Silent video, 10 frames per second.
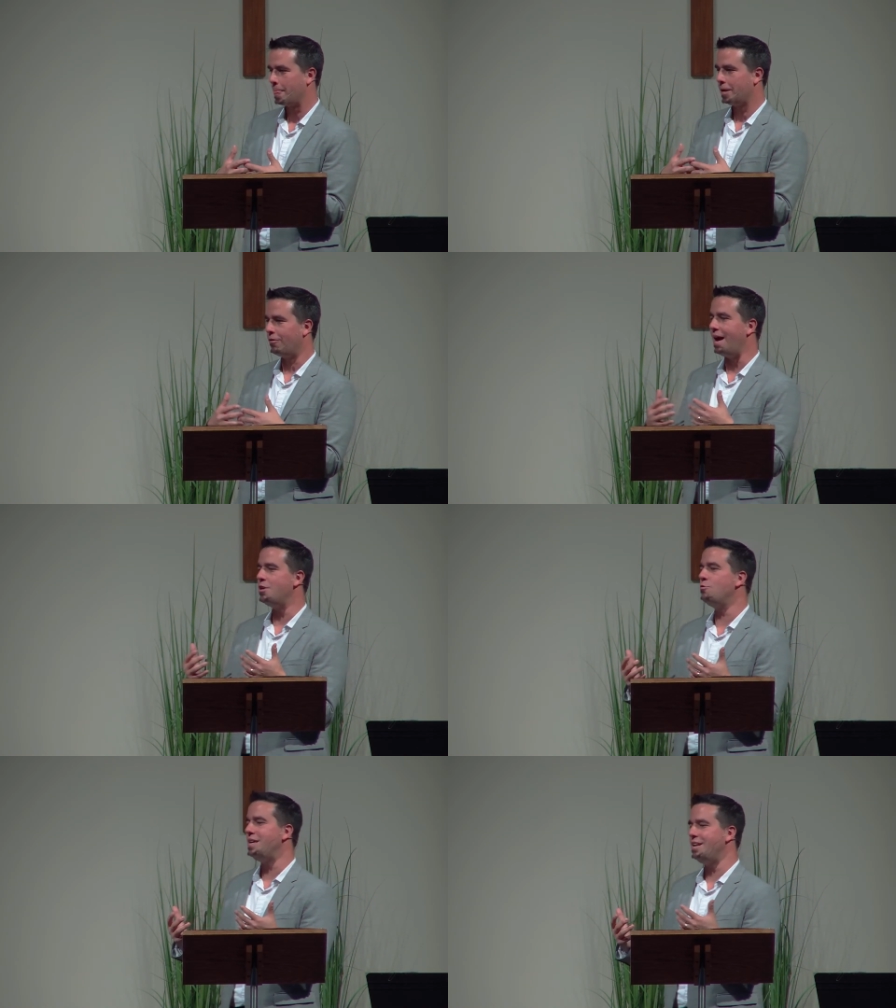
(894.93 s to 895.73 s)
Right?
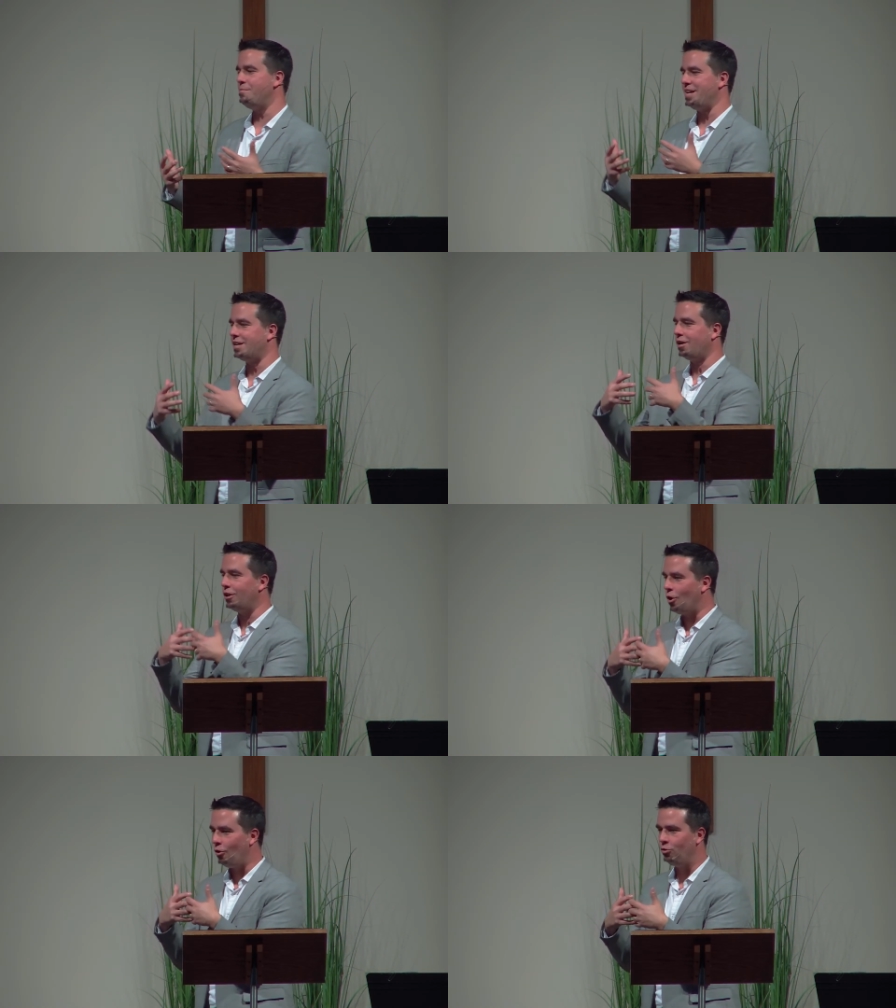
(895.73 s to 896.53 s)
You need to be
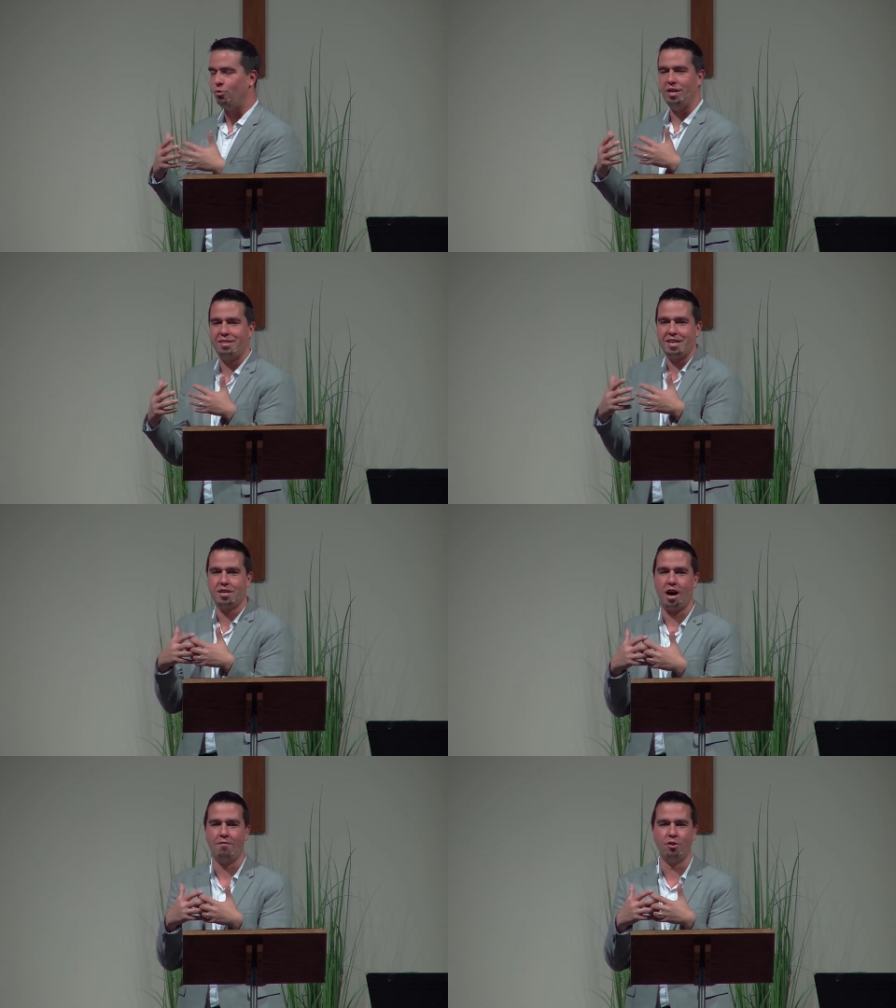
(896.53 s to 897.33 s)
clothed with and
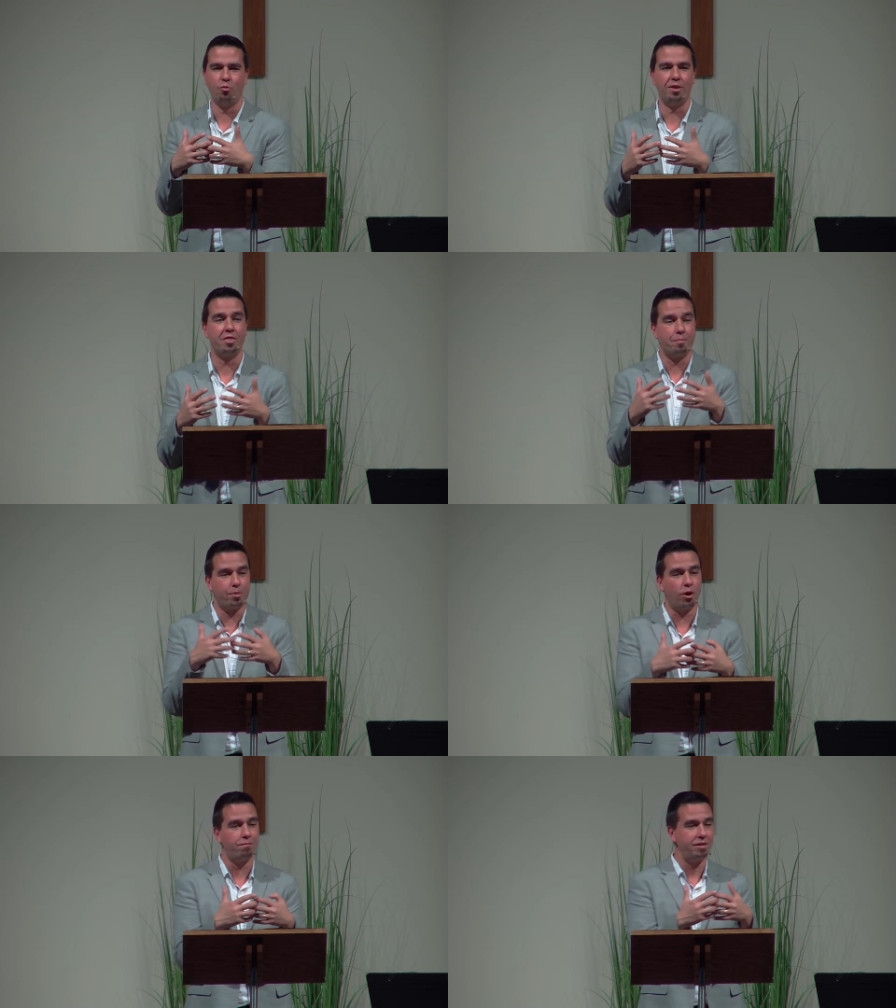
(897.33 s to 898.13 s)
covered with the
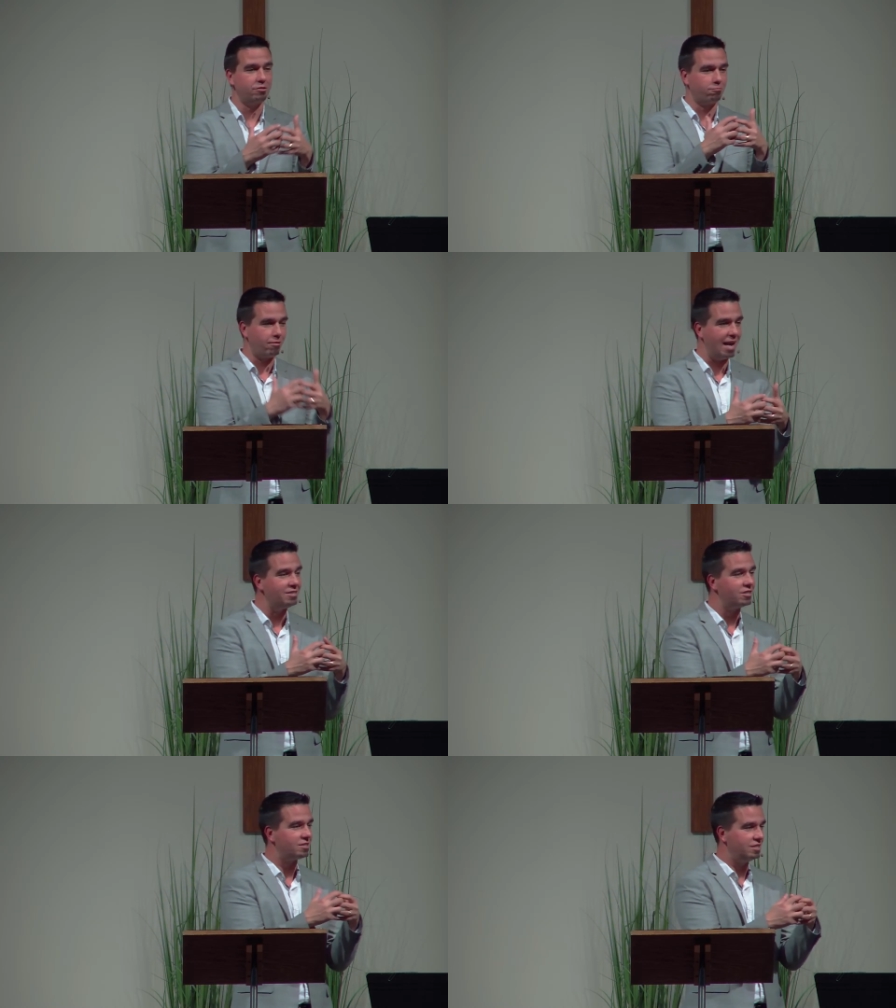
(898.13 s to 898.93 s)
perfect
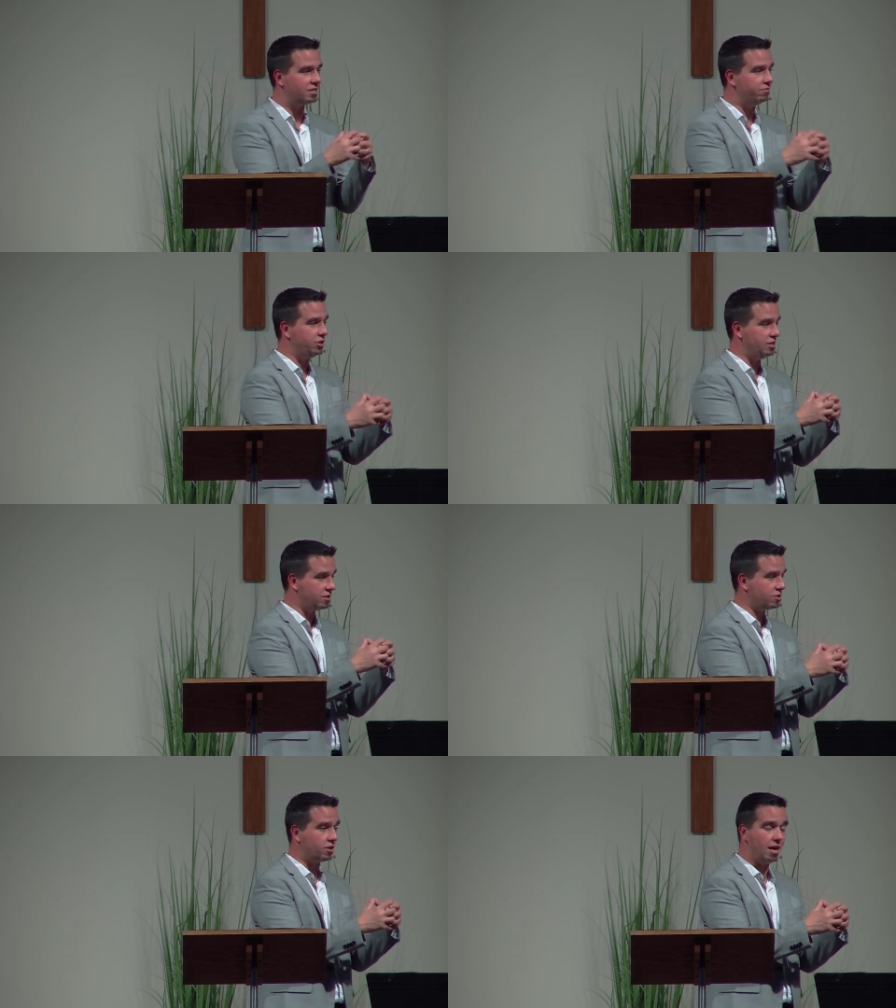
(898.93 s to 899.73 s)
righteousness of
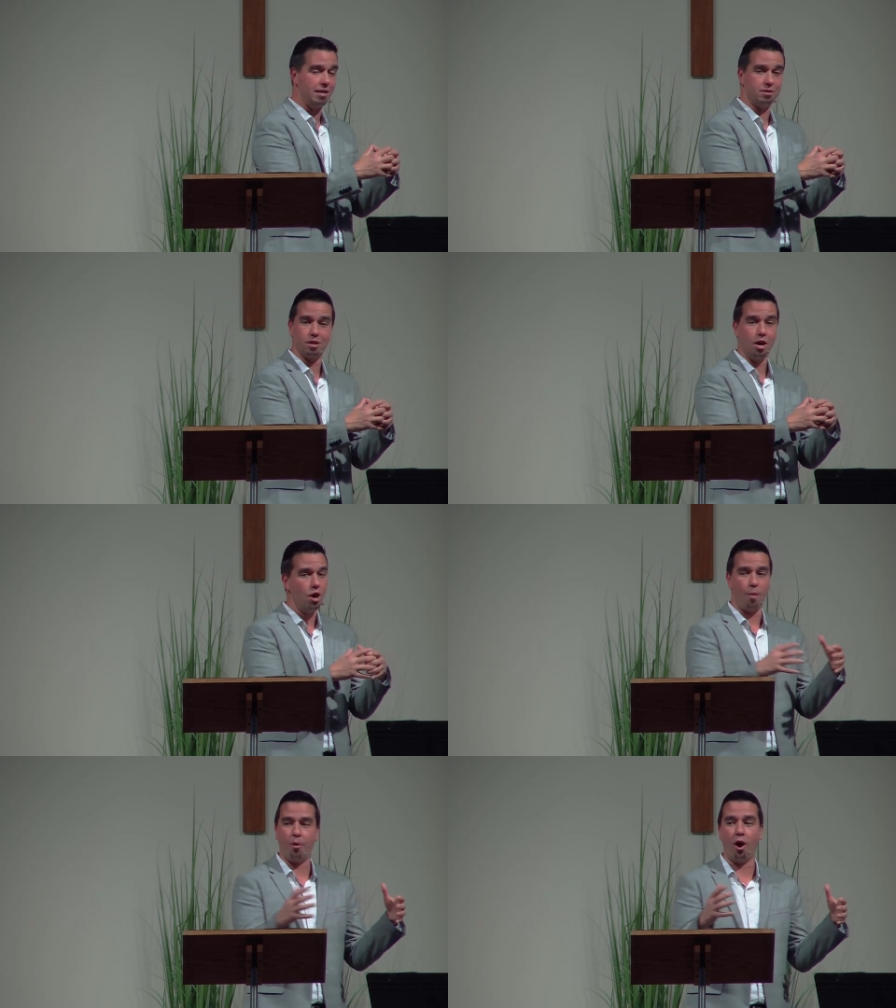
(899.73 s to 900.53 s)
Jesus Christ,
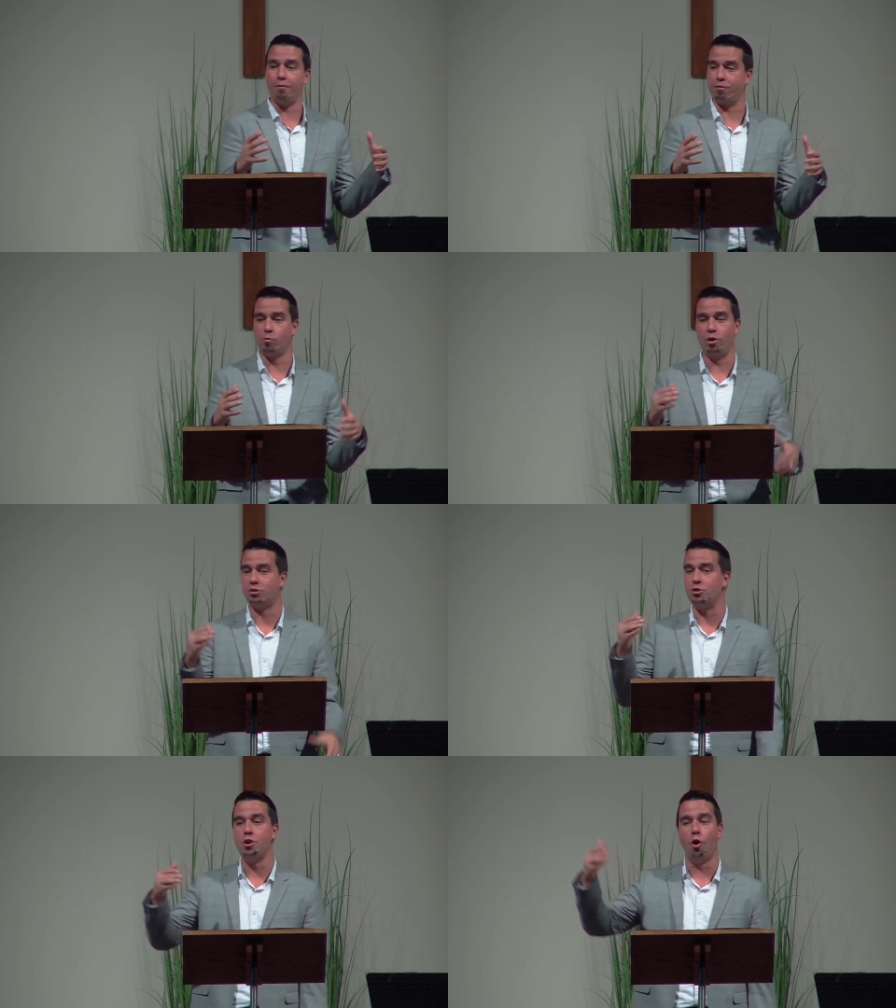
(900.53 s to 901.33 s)
apart from
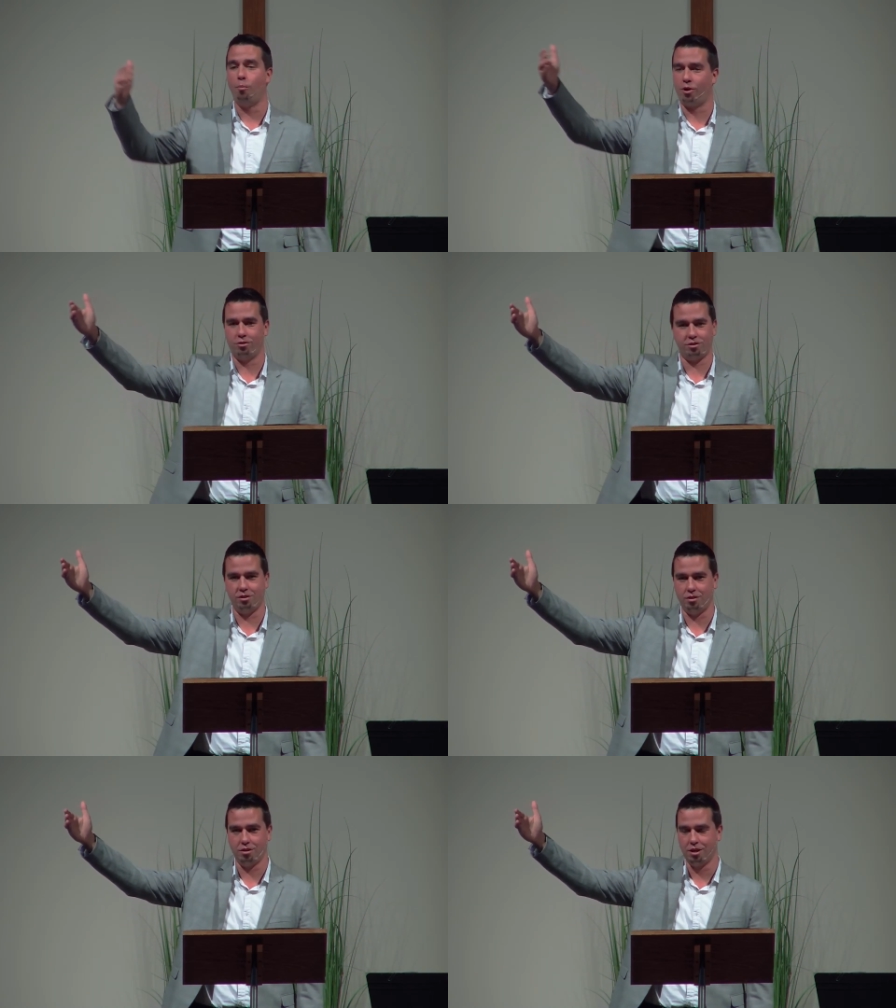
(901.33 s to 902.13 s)
which no
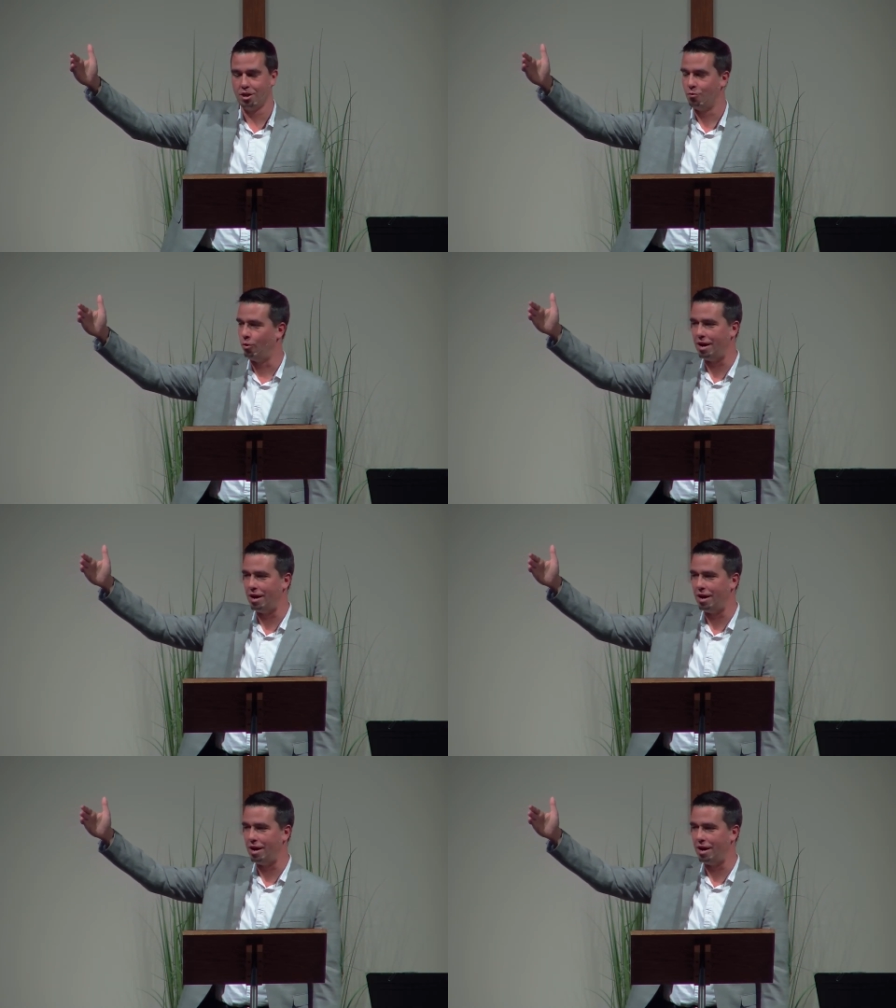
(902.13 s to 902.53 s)
person will